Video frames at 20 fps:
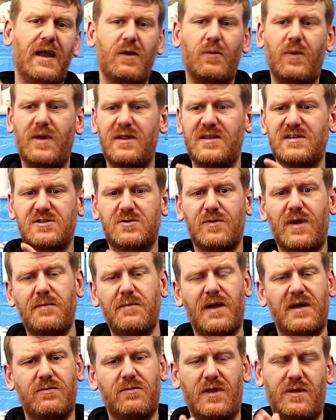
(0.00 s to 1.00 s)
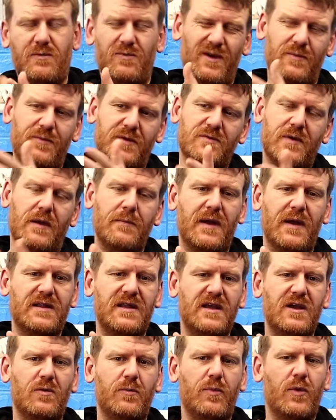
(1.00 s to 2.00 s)
whether it's Dwight
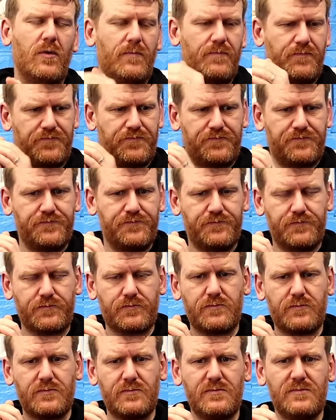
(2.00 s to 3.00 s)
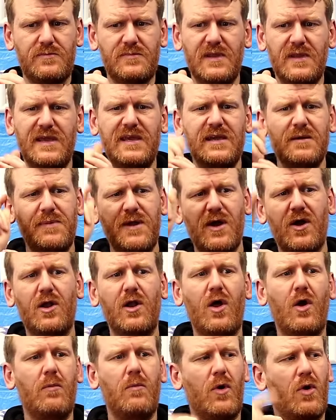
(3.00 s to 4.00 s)
McNeil, but he can be on a
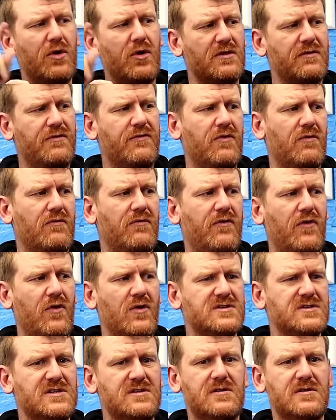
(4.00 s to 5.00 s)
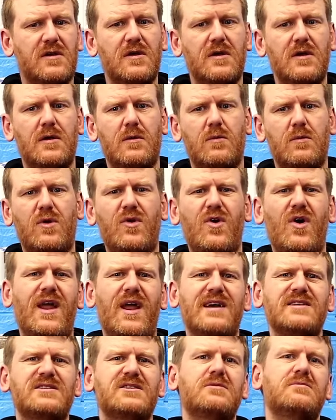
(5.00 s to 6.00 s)
lot more on the front foot, and we're not
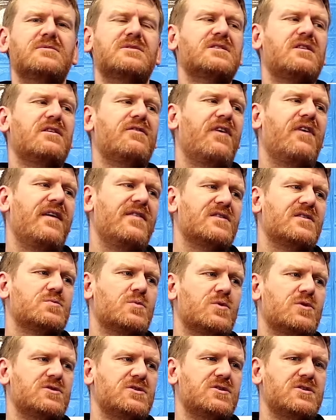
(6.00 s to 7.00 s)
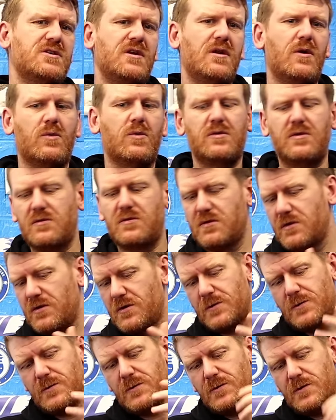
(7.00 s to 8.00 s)
asking him to defend as much, you know.
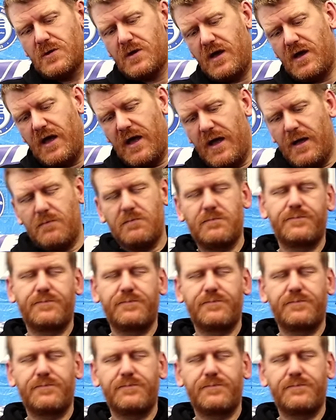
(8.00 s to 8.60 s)
And